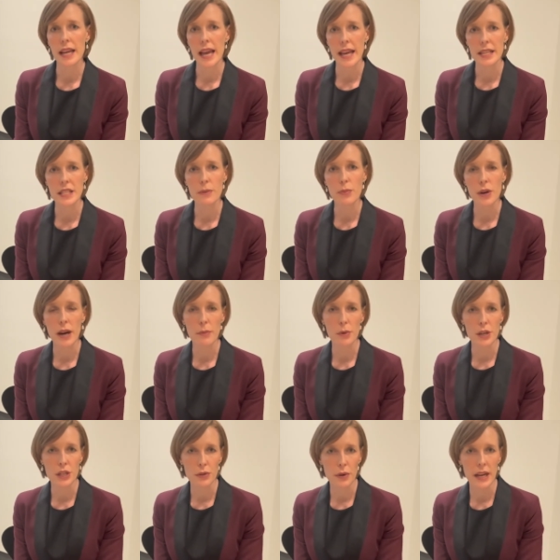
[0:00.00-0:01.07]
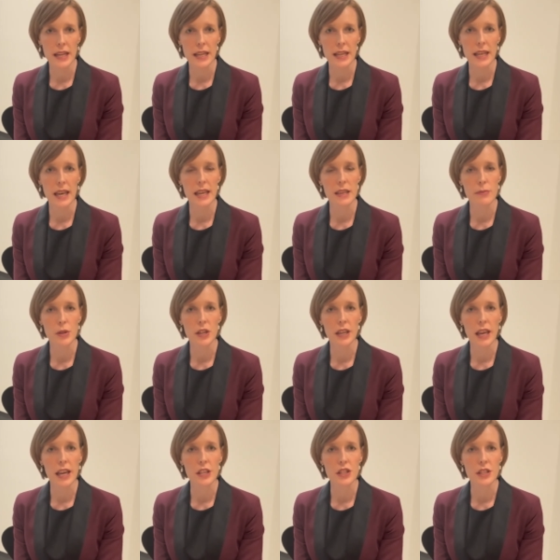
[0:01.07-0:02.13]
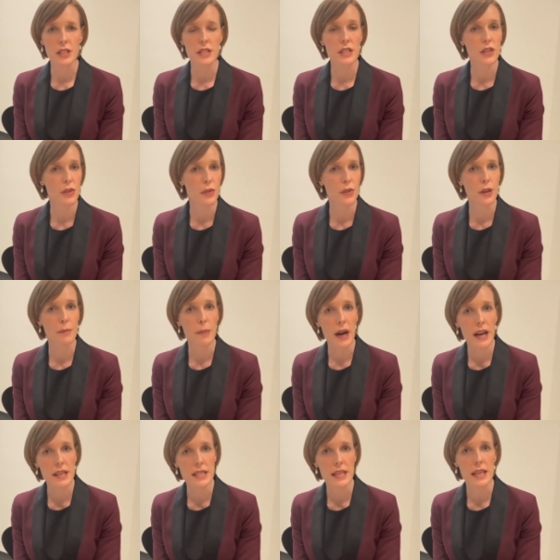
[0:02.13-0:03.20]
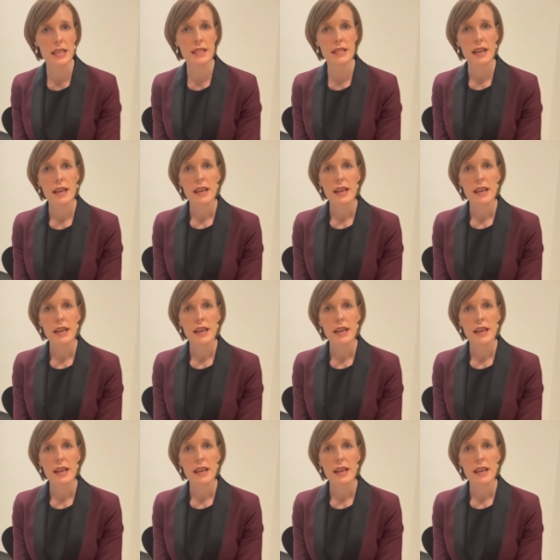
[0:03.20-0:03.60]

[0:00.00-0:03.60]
anti-bribery training and communications to third parties